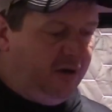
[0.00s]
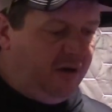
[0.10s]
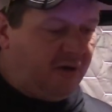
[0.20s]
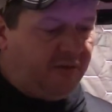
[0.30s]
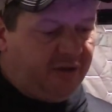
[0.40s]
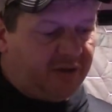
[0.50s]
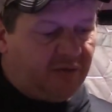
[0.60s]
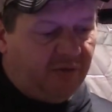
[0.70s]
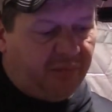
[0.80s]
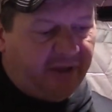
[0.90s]
I'll go just
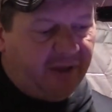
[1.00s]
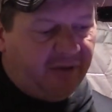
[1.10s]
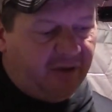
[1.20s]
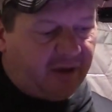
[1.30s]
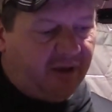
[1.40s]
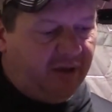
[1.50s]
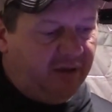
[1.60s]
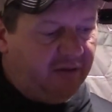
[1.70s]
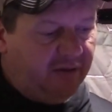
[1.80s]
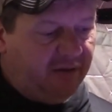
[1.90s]
to a plain hook
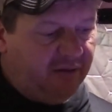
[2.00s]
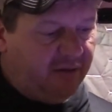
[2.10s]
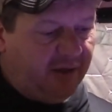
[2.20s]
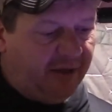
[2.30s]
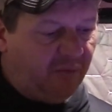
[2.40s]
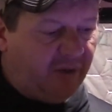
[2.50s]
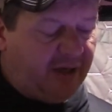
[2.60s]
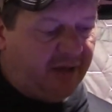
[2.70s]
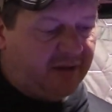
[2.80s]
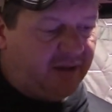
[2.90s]
and a
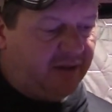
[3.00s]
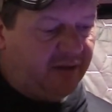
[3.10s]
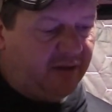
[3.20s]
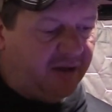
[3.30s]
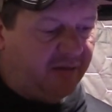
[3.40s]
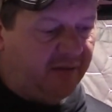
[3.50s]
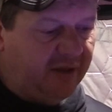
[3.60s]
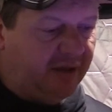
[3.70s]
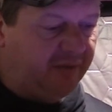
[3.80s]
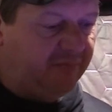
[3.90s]
weight,
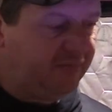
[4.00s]
and a,